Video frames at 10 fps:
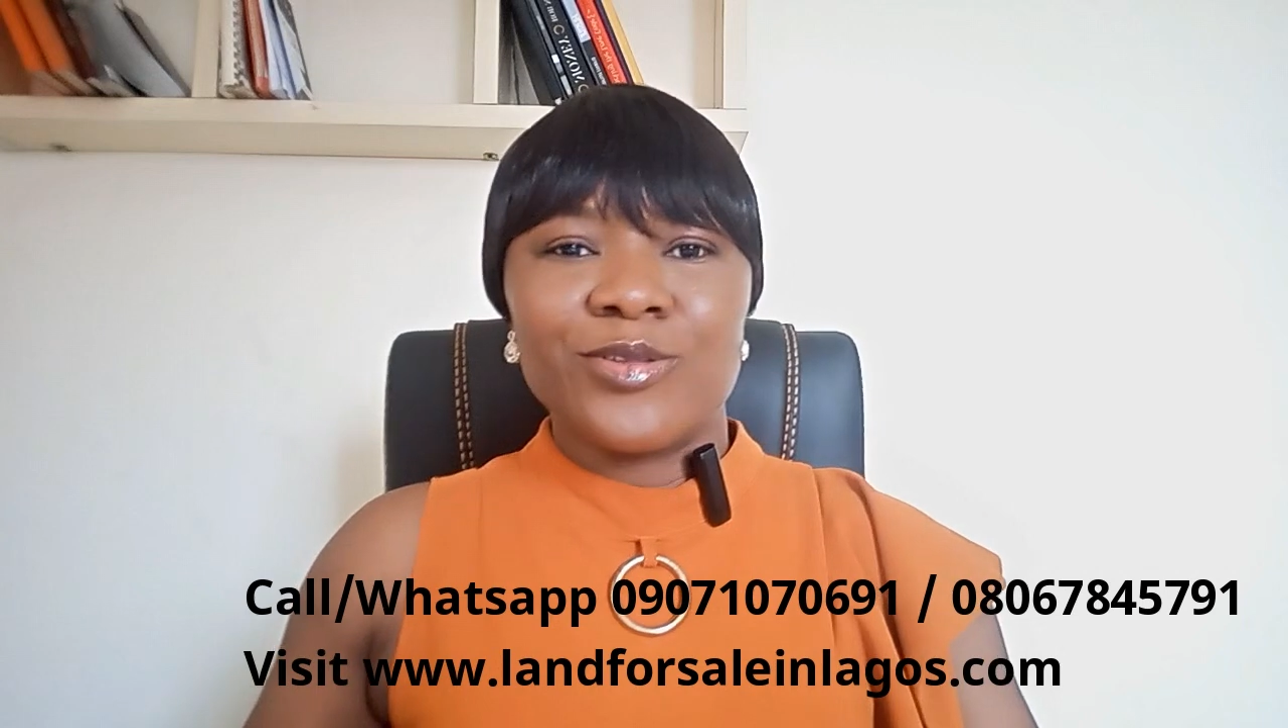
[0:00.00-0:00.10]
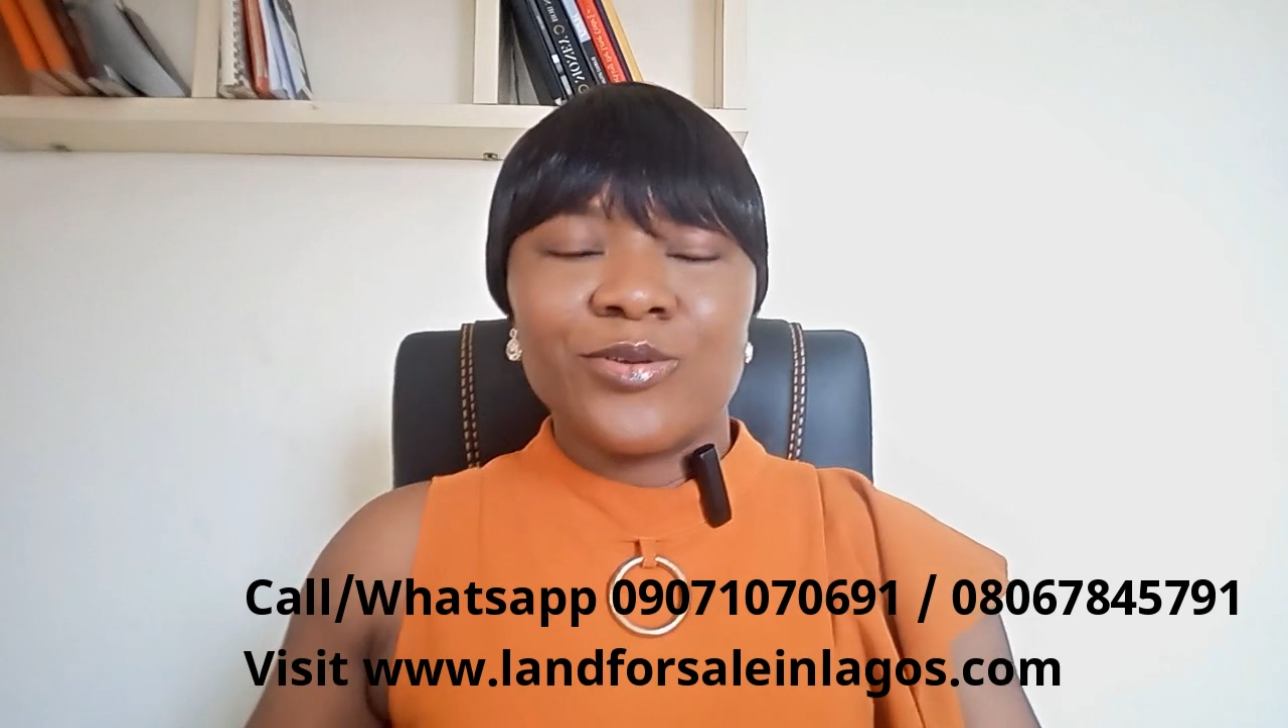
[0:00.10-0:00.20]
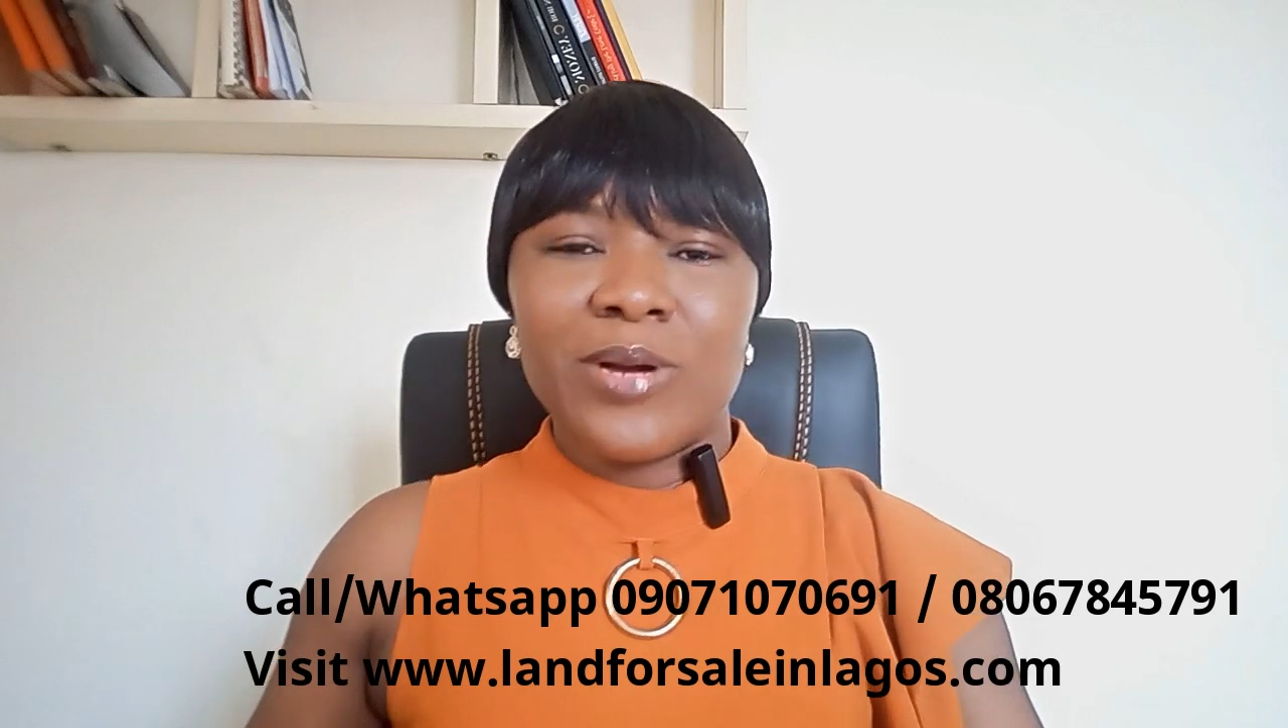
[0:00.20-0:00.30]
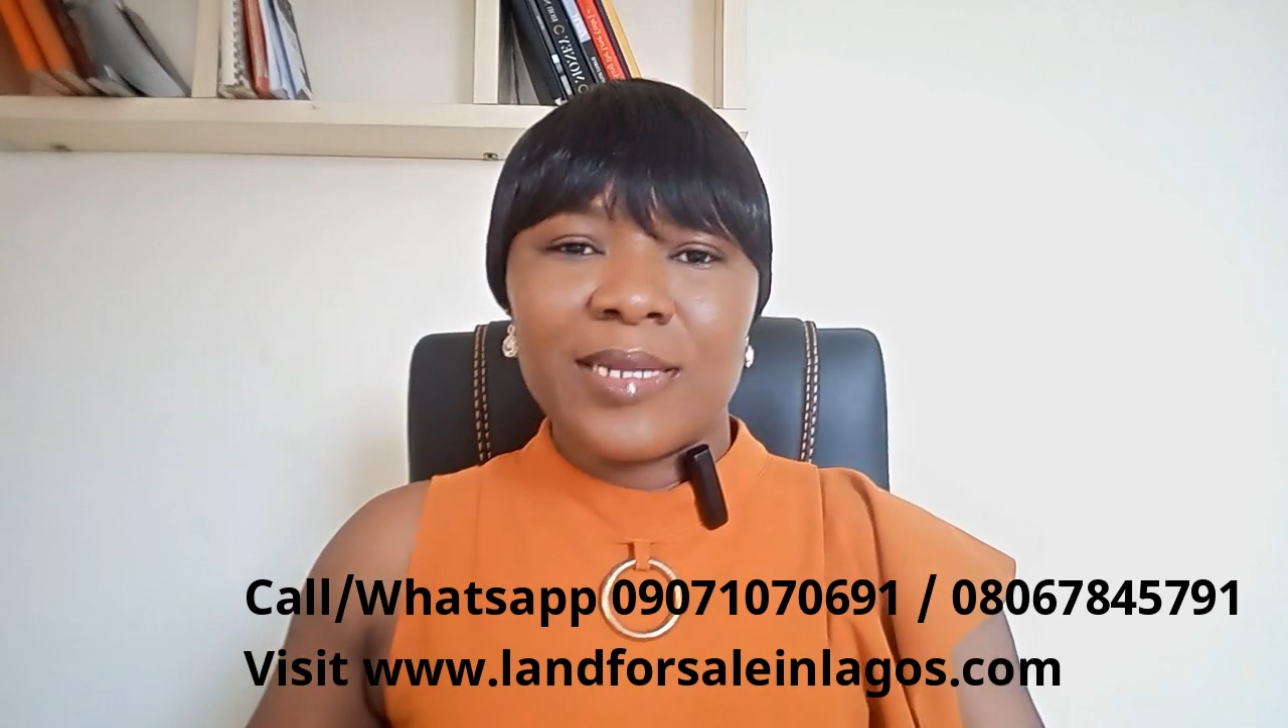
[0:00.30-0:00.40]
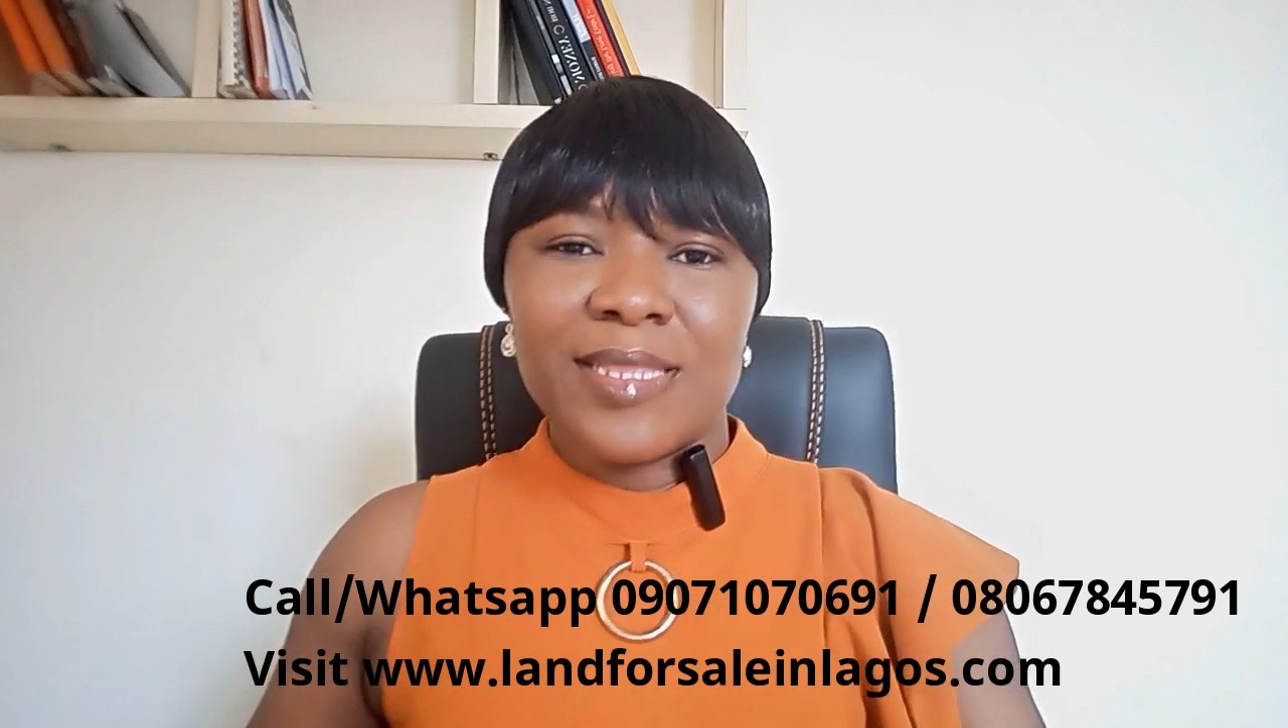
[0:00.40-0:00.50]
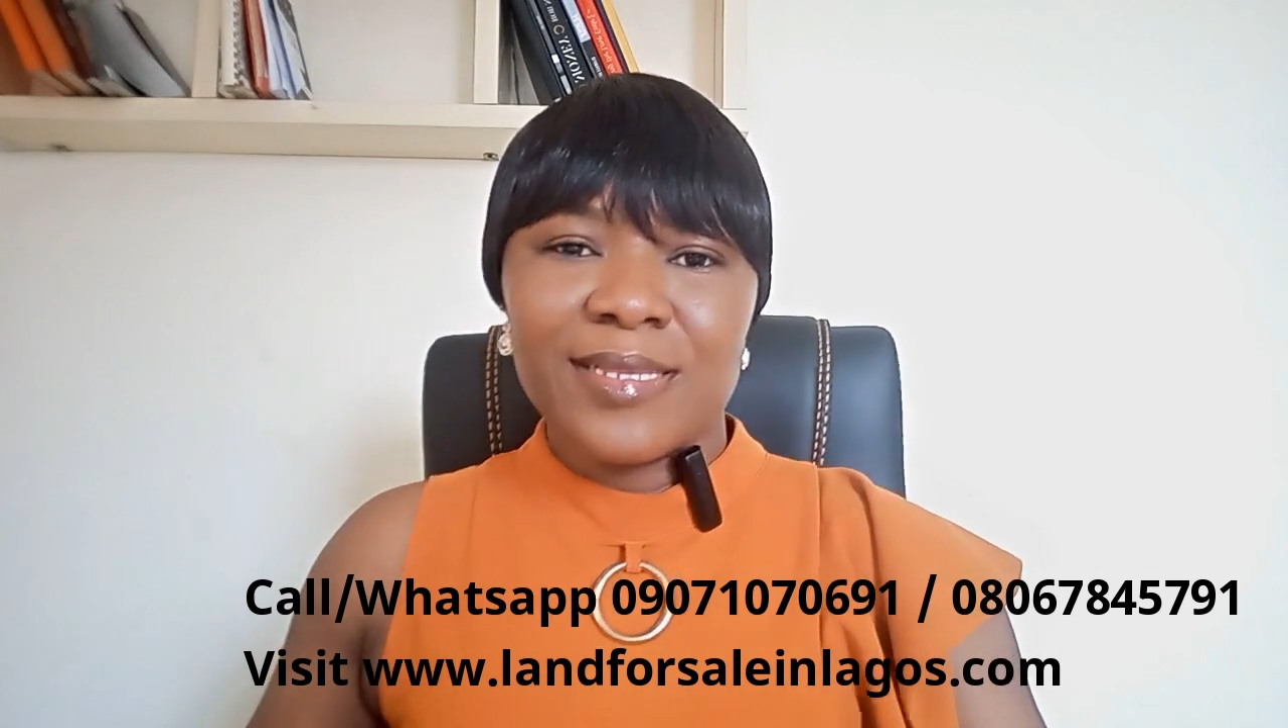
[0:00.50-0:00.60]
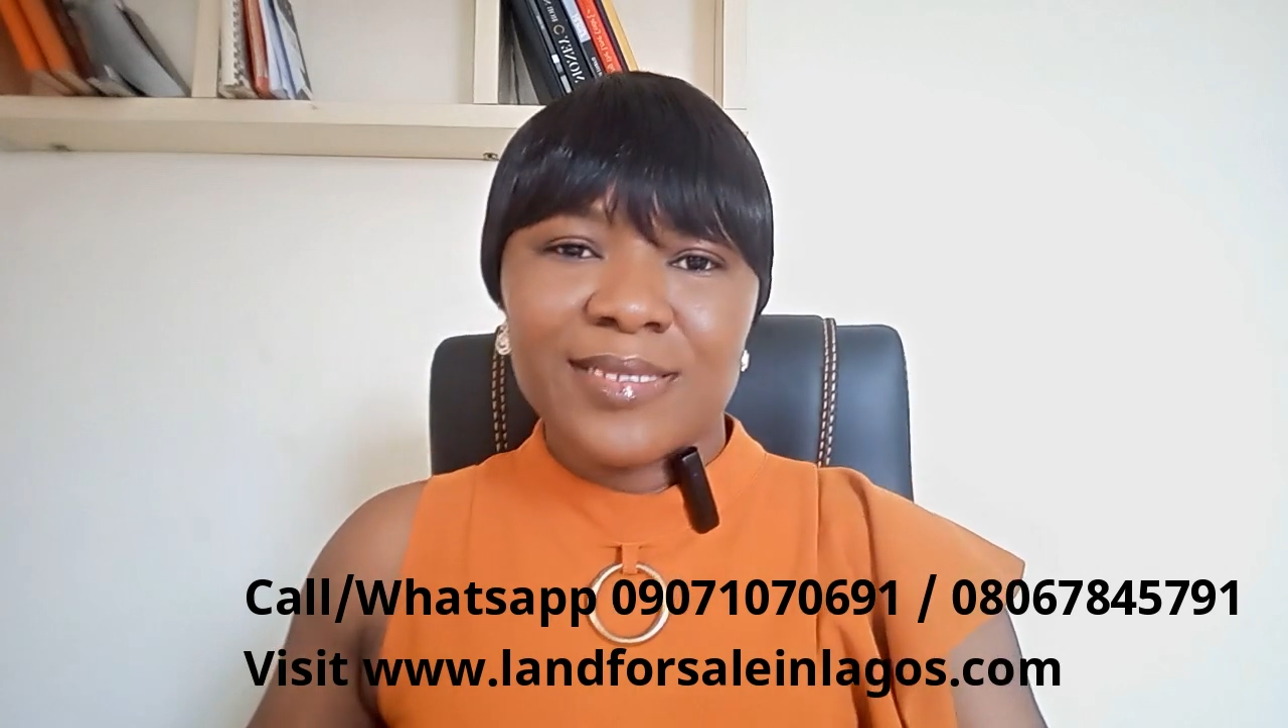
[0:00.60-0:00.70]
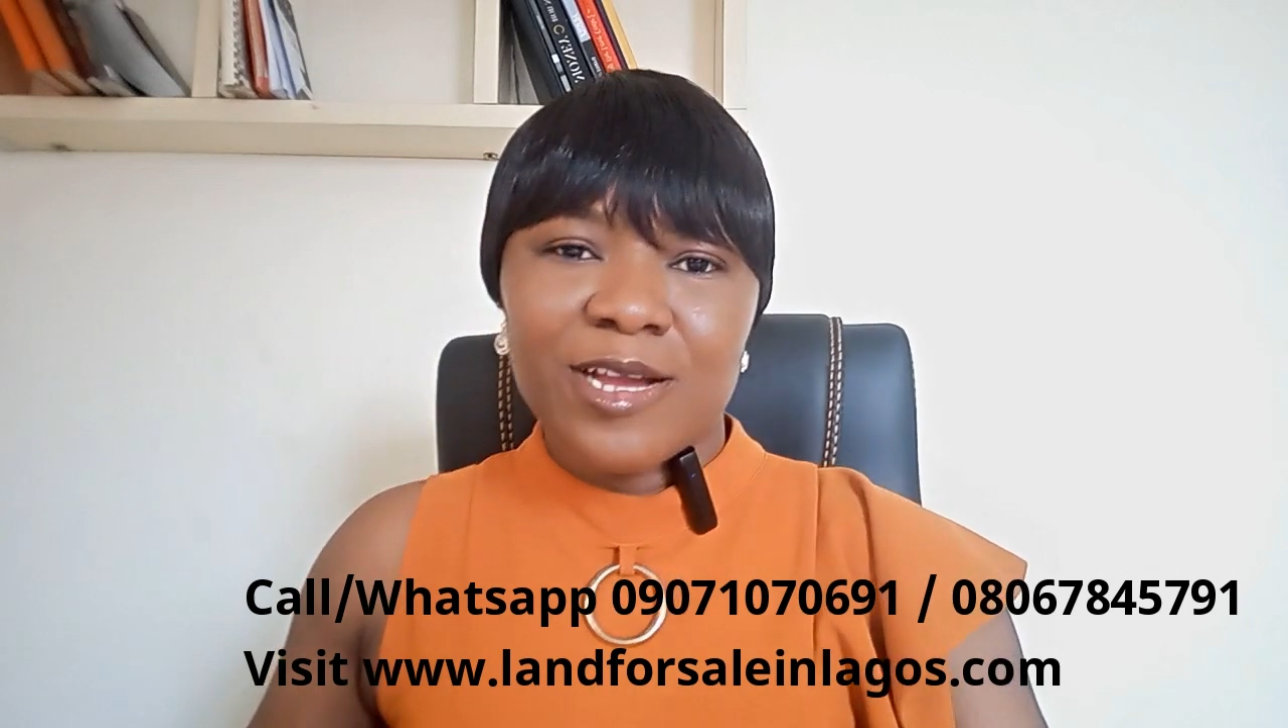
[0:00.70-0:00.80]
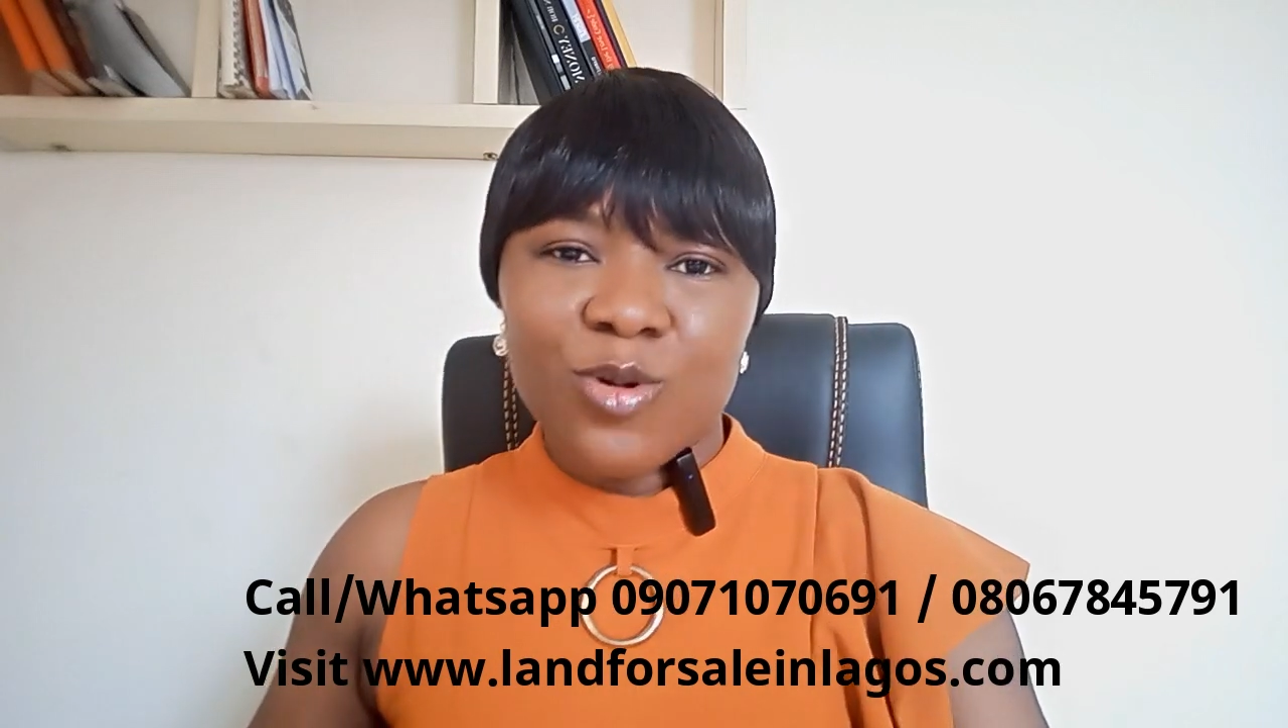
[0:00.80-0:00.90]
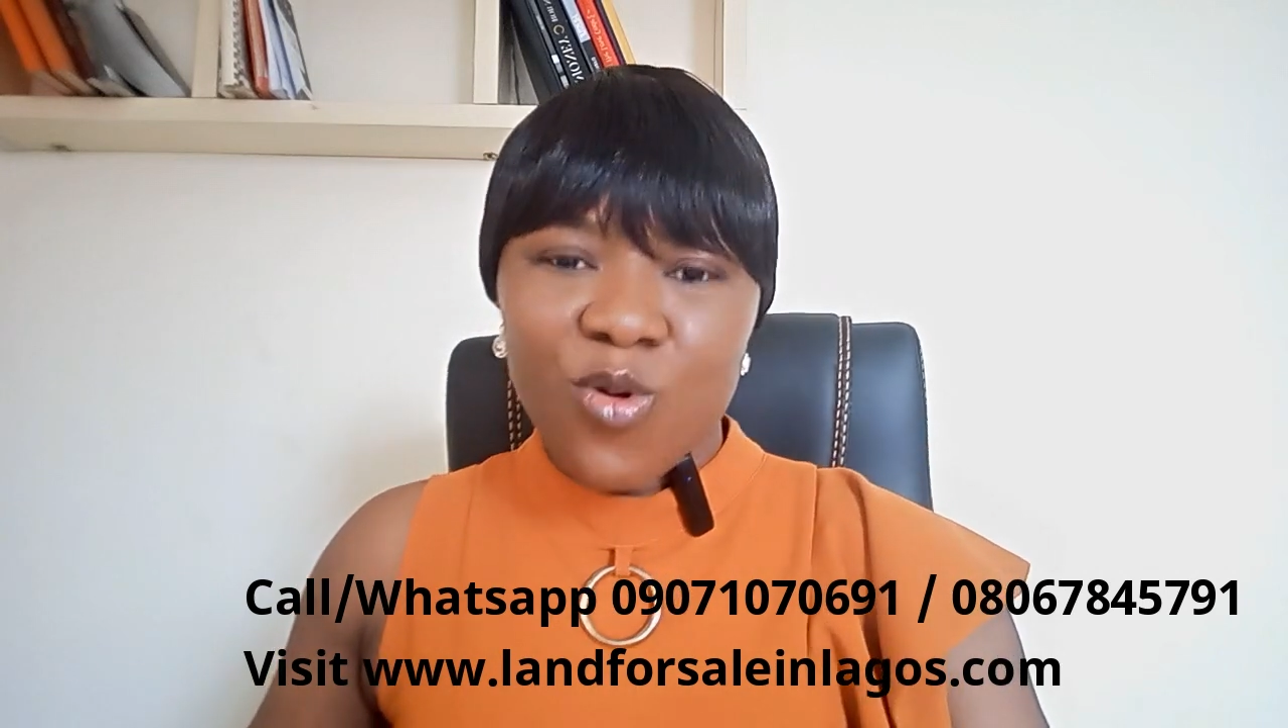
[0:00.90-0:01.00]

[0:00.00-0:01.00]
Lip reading: how things are